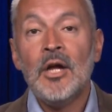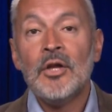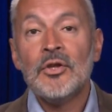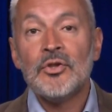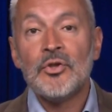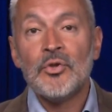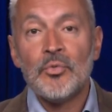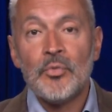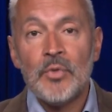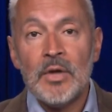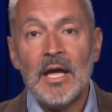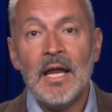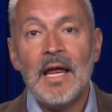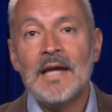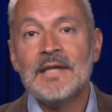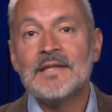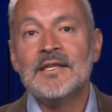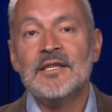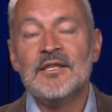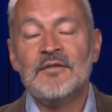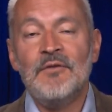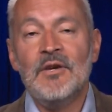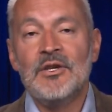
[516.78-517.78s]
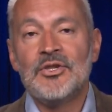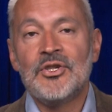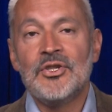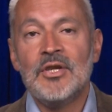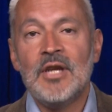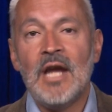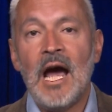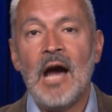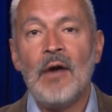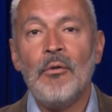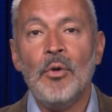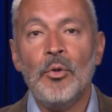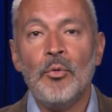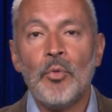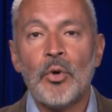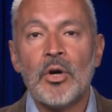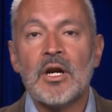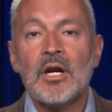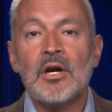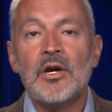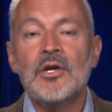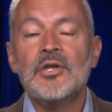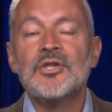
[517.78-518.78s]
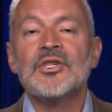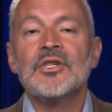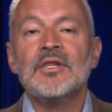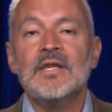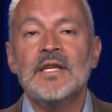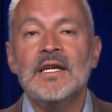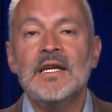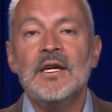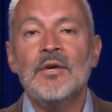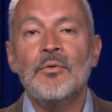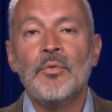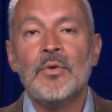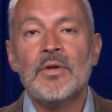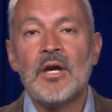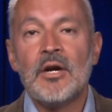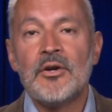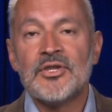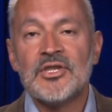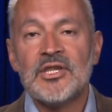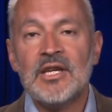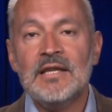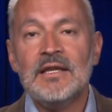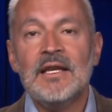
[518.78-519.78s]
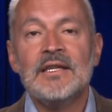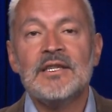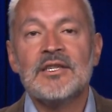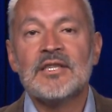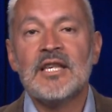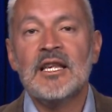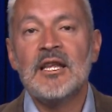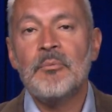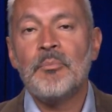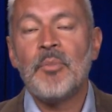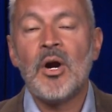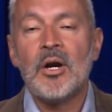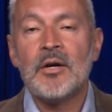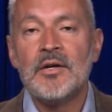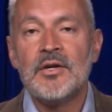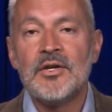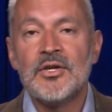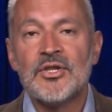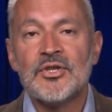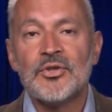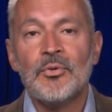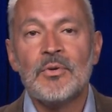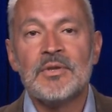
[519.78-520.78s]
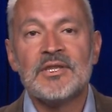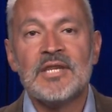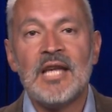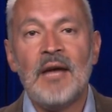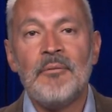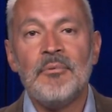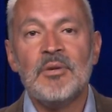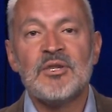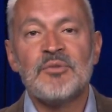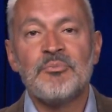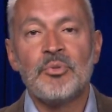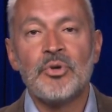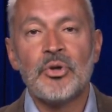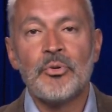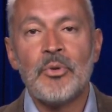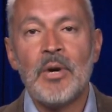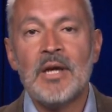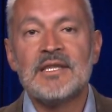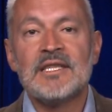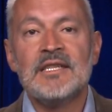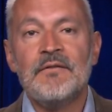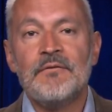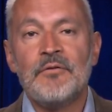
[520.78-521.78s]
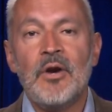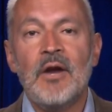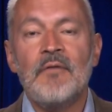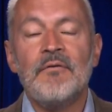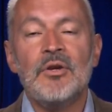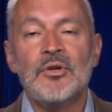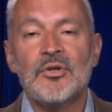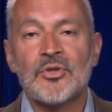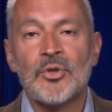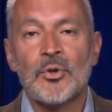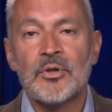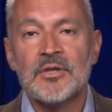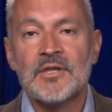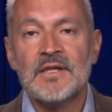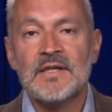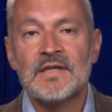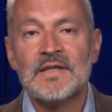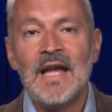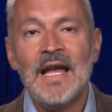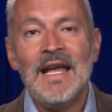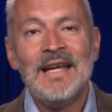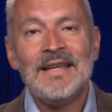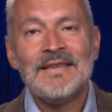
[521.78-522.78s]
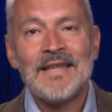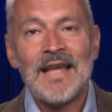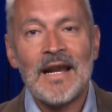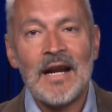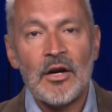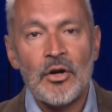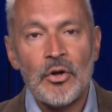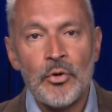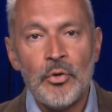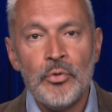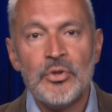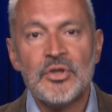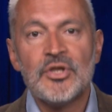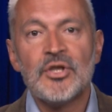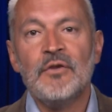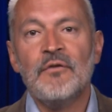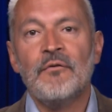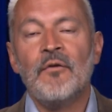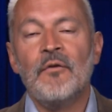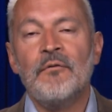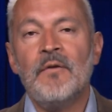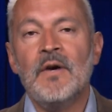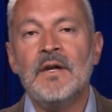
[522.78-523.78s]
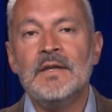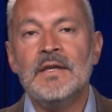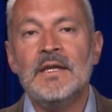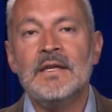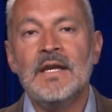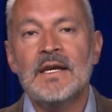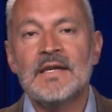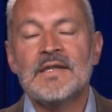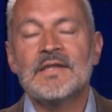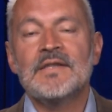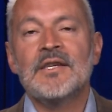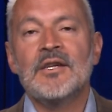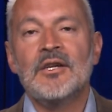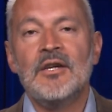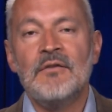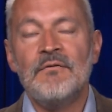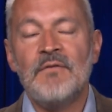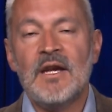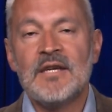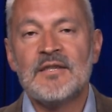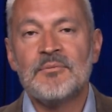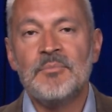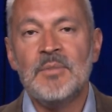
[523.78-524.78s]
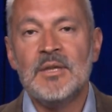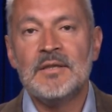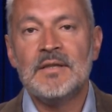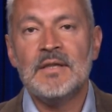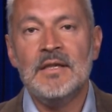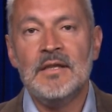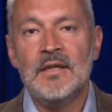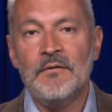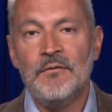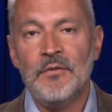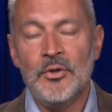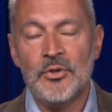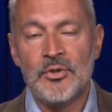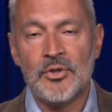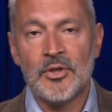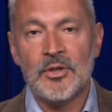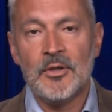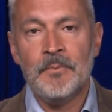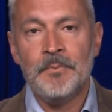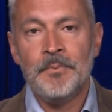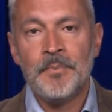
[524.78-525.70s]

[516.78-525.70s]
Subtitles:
To realize this vision, I will work urgently with our state legislative partners to establish progressive revenue sources that are crucial for funding necessary investments in the future.